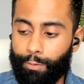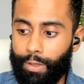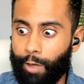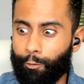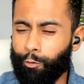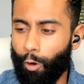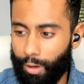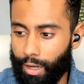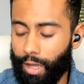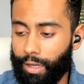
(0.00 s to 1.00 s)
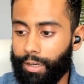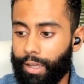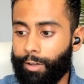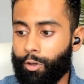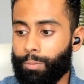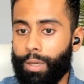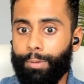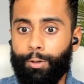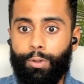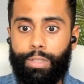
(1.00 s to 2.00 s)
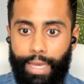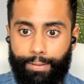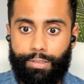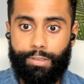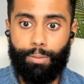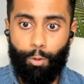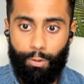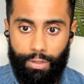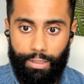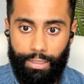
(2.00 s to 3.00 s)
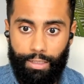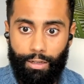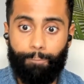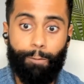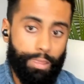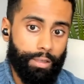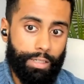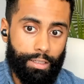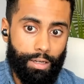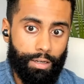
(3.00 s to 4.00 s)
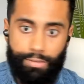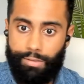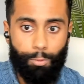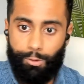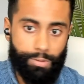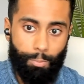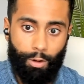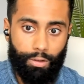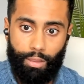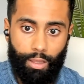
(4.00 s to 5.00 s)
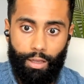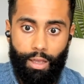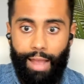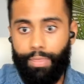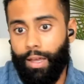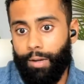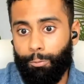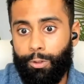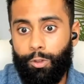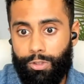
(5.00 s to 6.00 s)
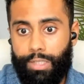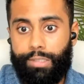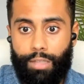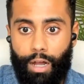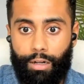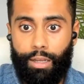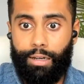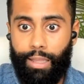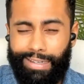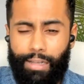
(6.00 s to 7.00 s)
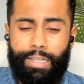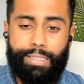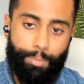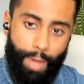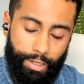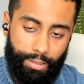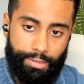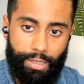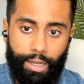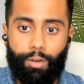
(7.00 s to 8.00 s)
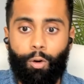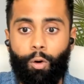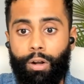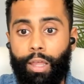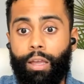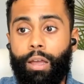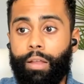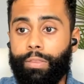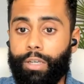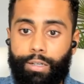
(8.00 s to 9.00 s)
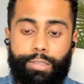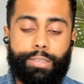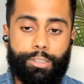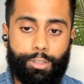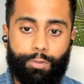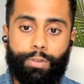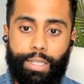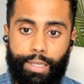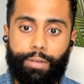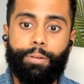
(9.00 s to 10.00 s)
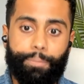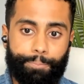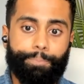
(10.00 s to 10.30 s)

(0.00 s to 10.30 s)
so i feel like for an architect to be able to get the support they need when they need it is the most important thing and that would usually start in like schematic design or like the earliest stages of bd